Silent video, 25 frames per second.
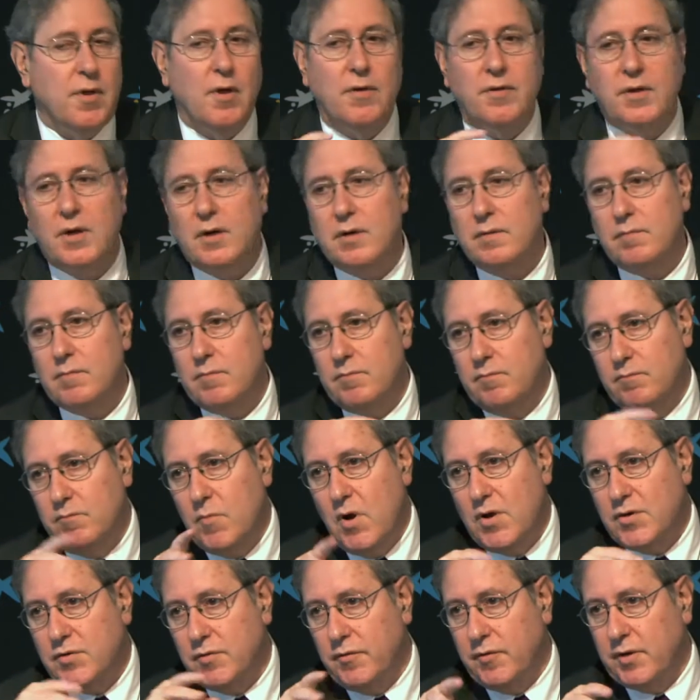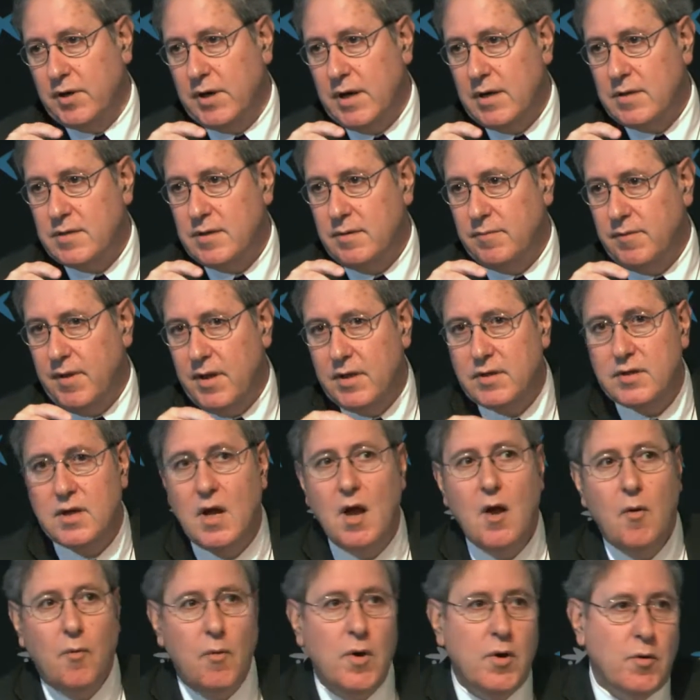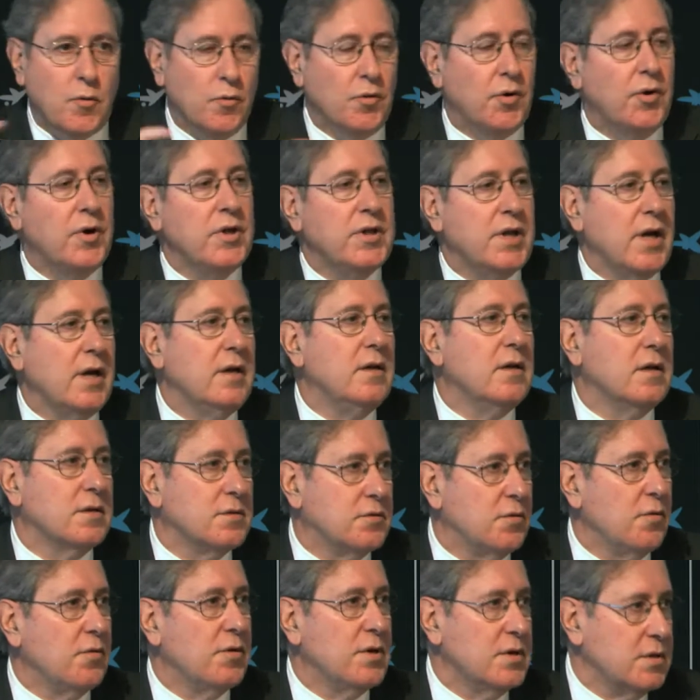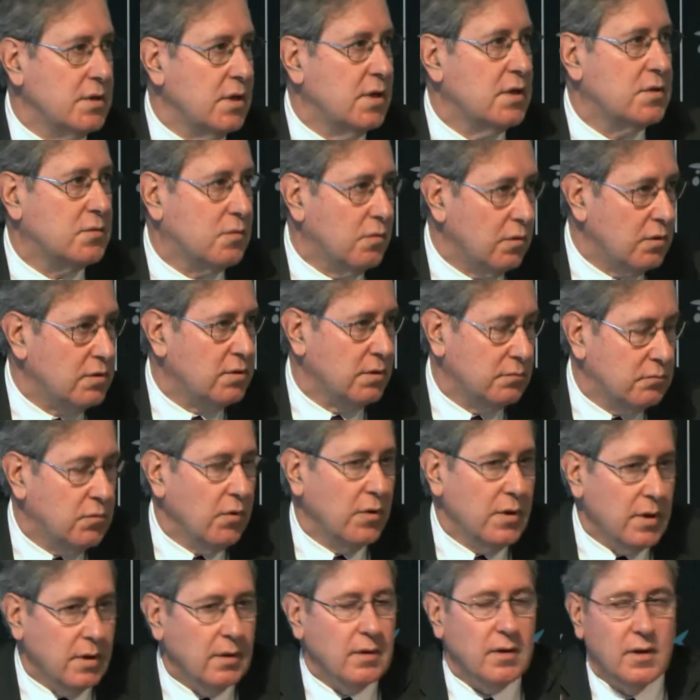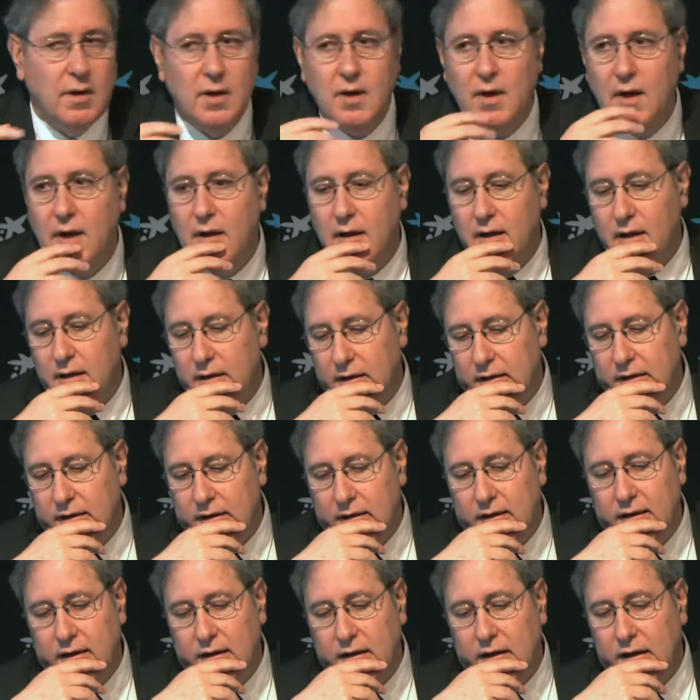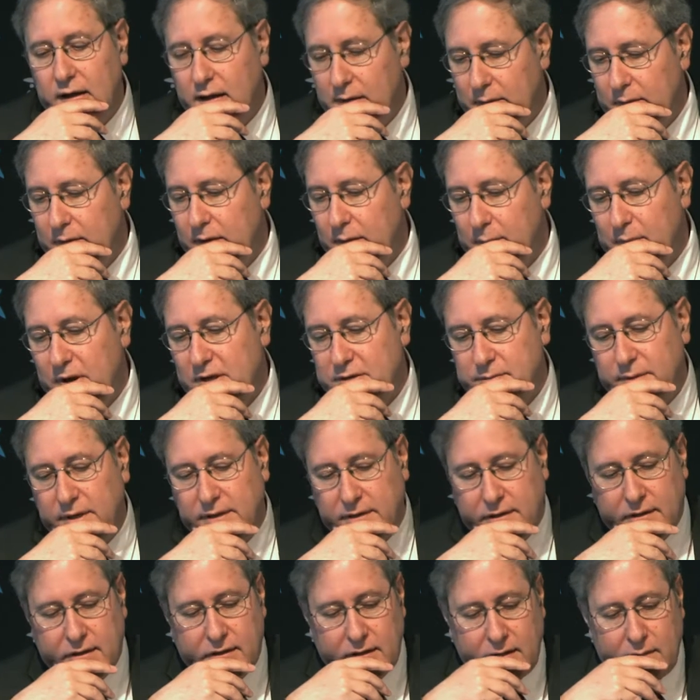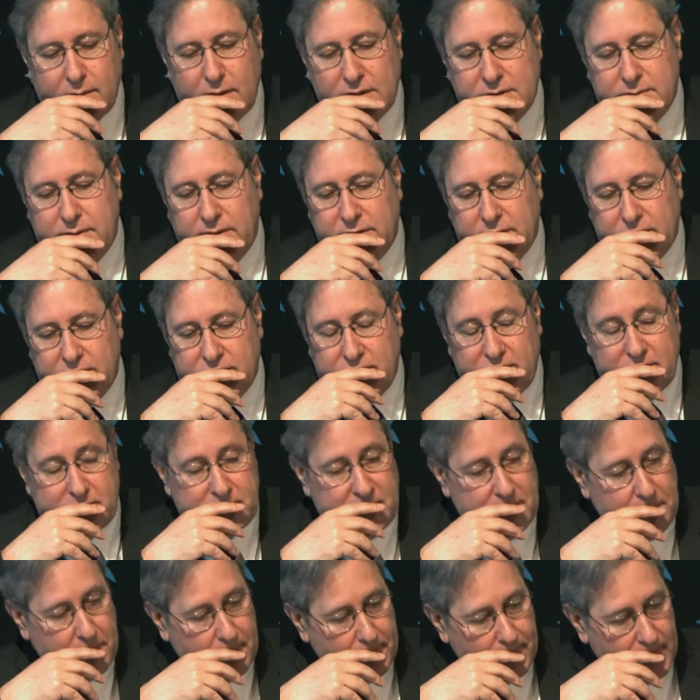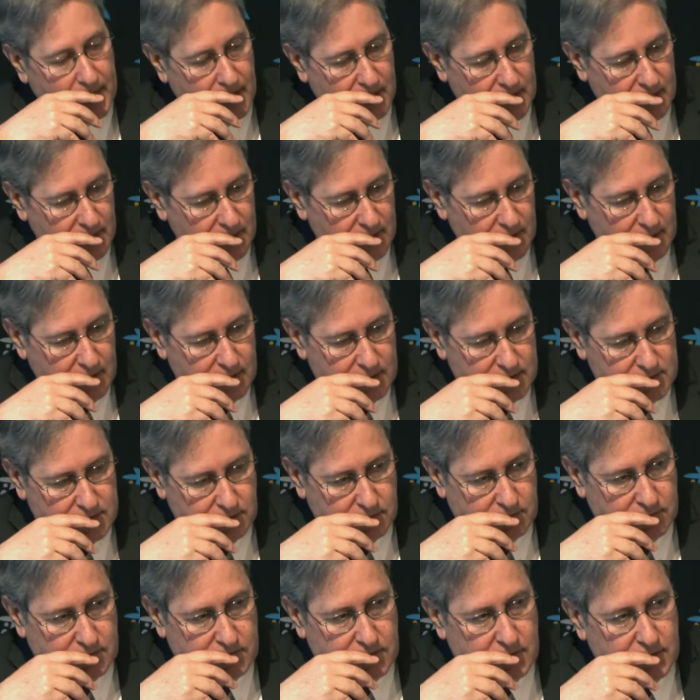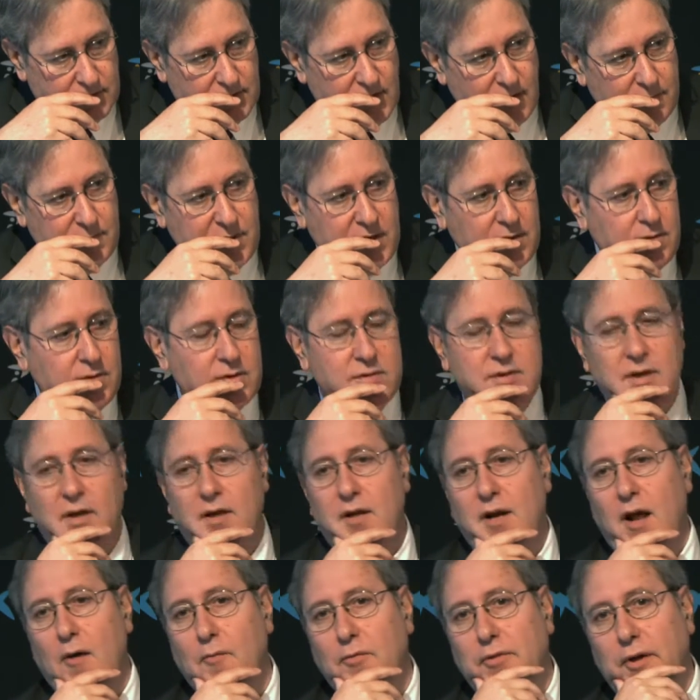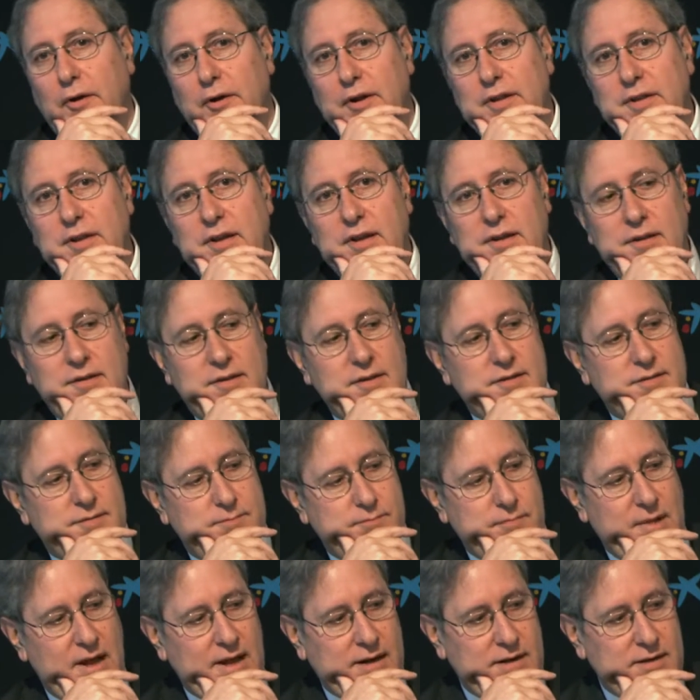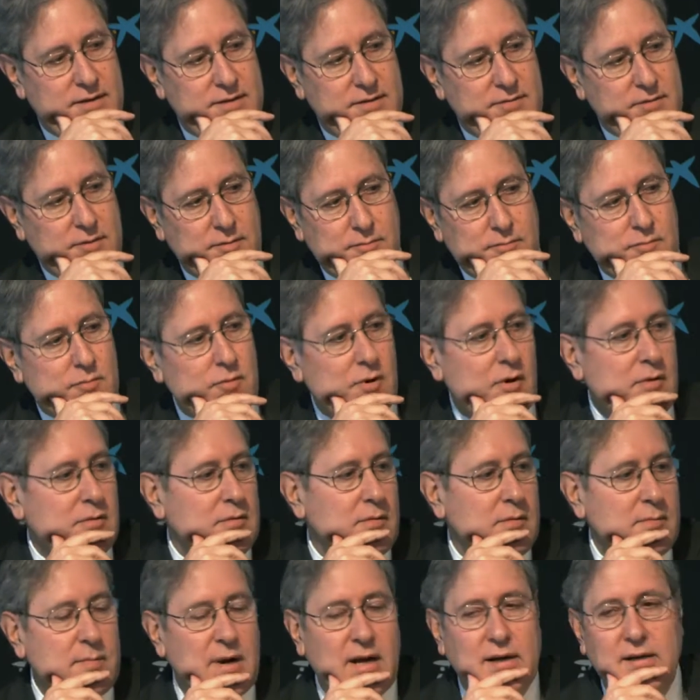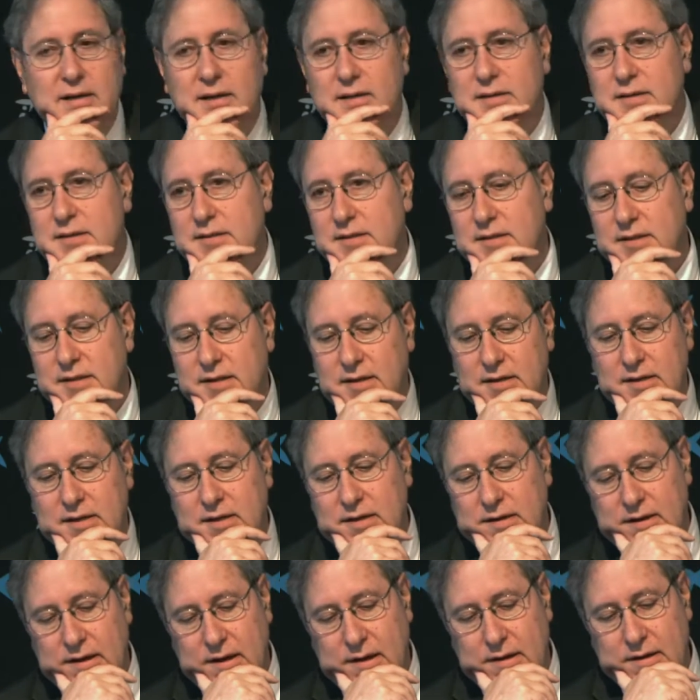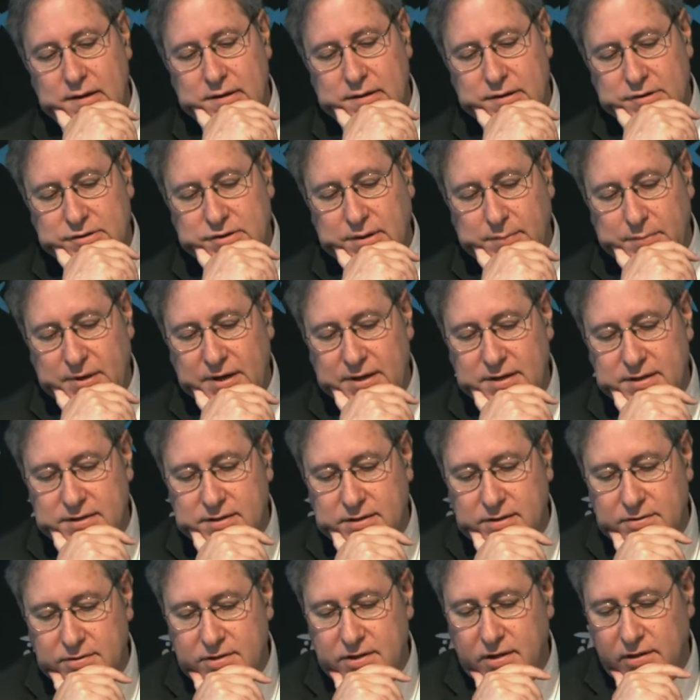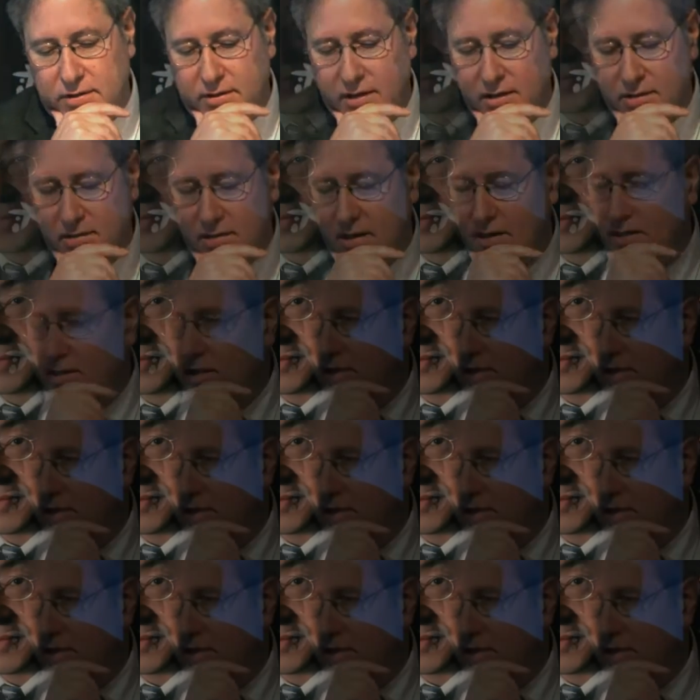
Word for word: other ways of organizing things, we could retain students in the schools doing uh, much better, much better job. So let me use an authority. This man is uh, man has a Japanese consultant that